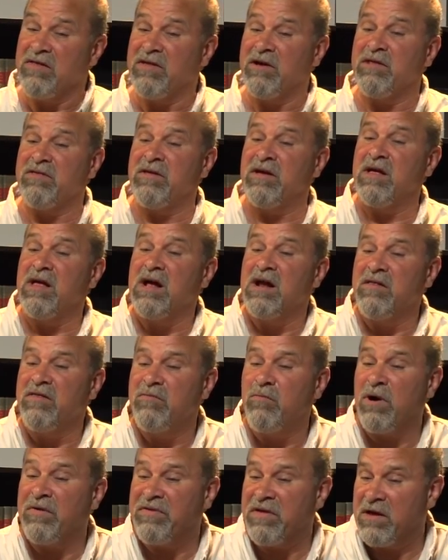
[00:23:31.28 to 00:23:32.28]

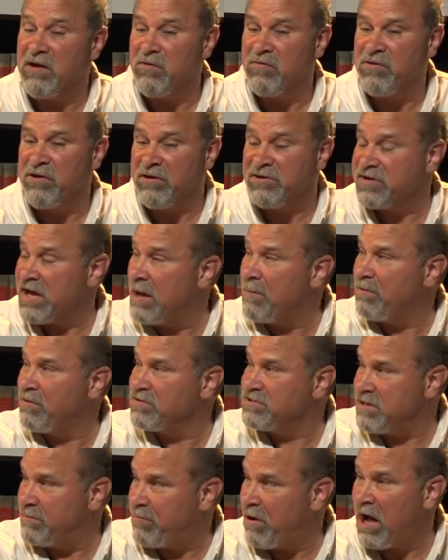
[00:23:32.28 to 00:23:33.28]
what the
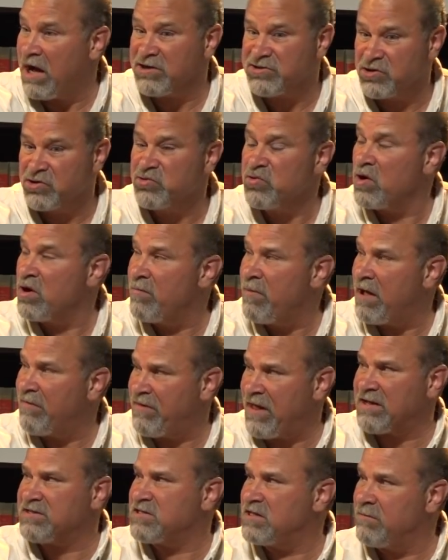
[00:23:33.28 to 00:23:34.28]
disciples, the apostles wrote about,
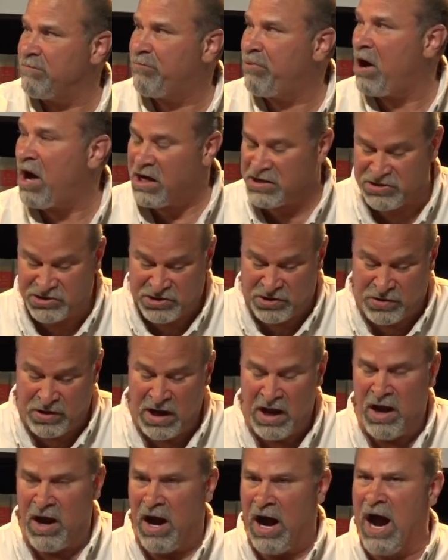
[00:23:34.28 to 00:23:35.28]
that's an imposture.
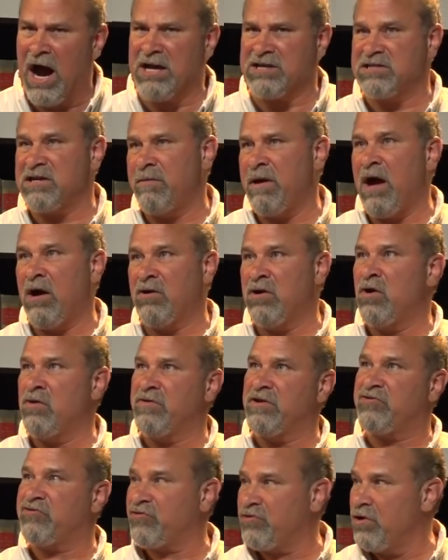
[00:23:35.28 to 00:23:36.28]
I somehow know
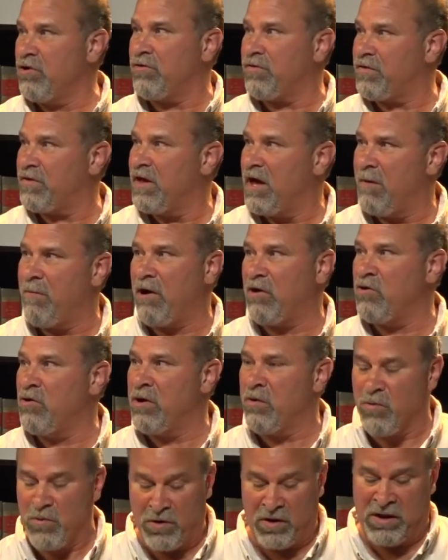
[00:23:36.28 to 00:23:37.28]
the truth about who he
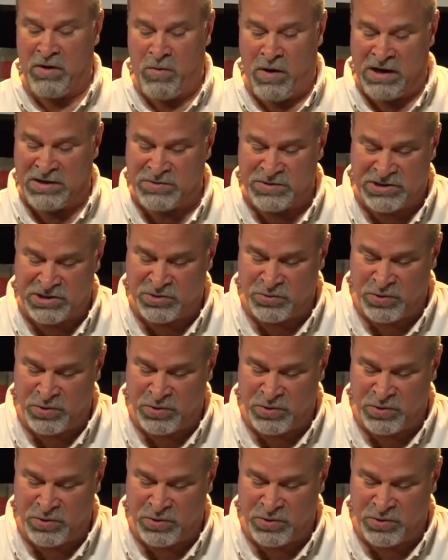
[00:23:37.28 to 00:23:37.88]
really was, which is